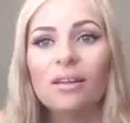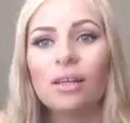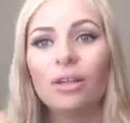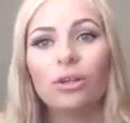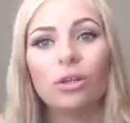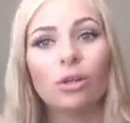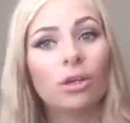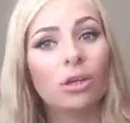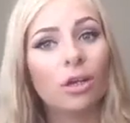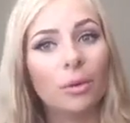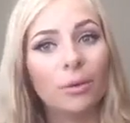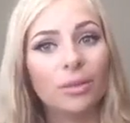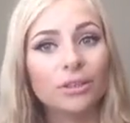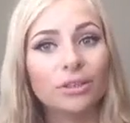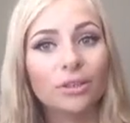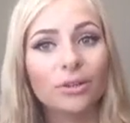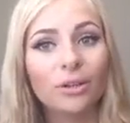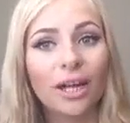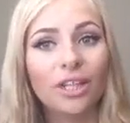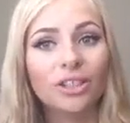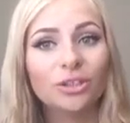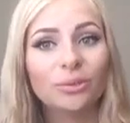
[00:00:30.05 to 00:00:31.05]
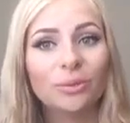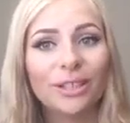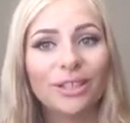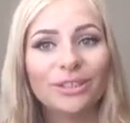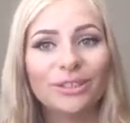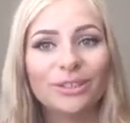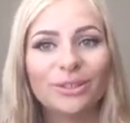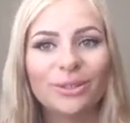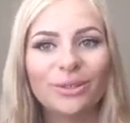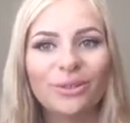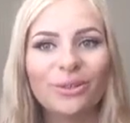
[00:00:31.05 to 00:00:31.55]
you're going to graduate
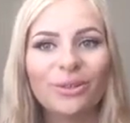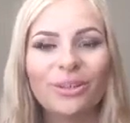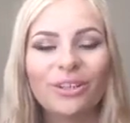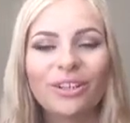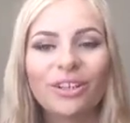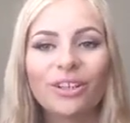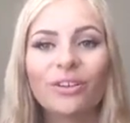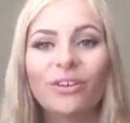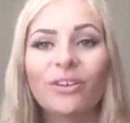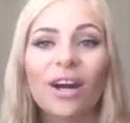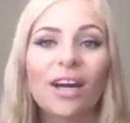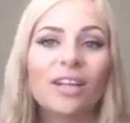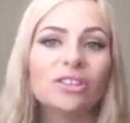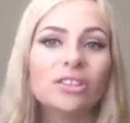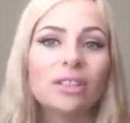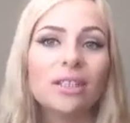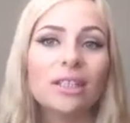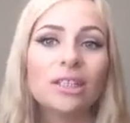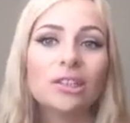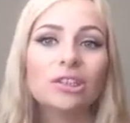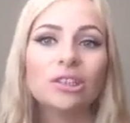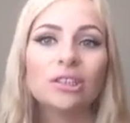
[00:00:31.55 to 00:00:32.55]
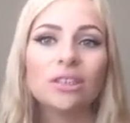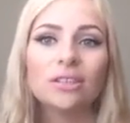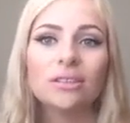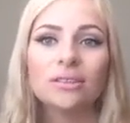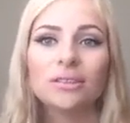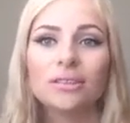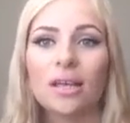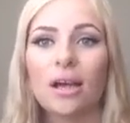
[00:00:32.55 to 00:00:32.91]
soon, congratulations.